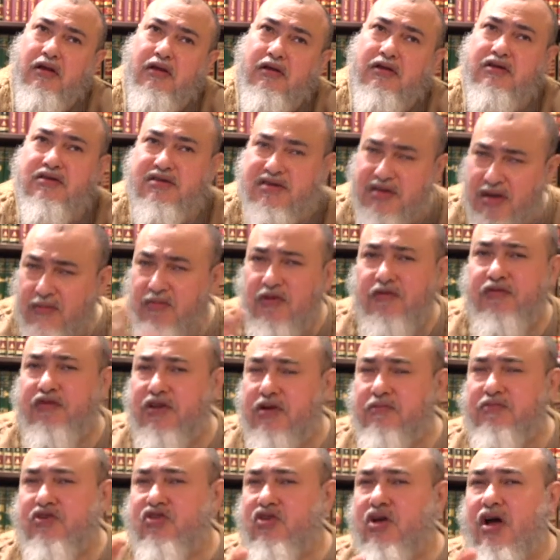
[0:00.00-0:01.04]
some of
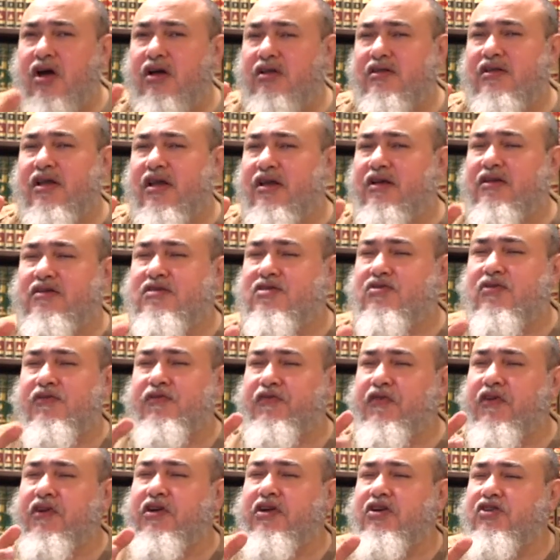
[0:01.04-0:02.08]
them thought that it's
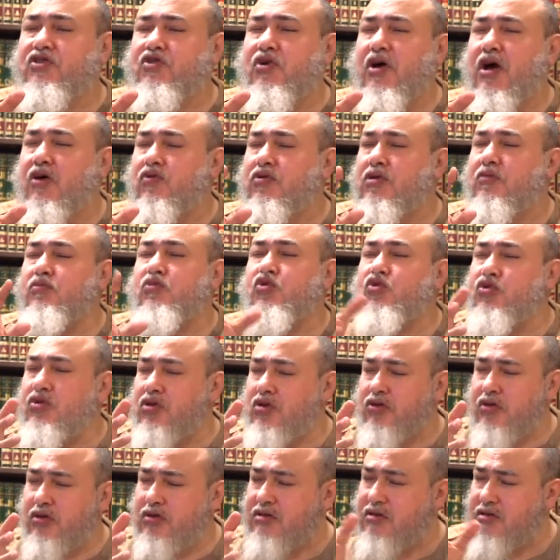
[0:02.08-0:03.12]
referring to how the moon
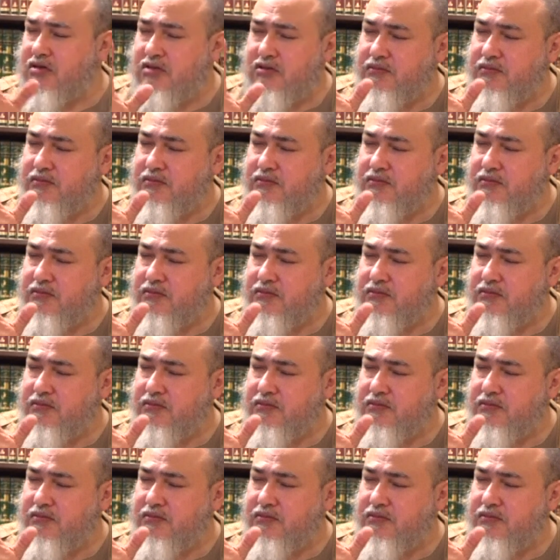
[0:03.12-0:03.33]
looks,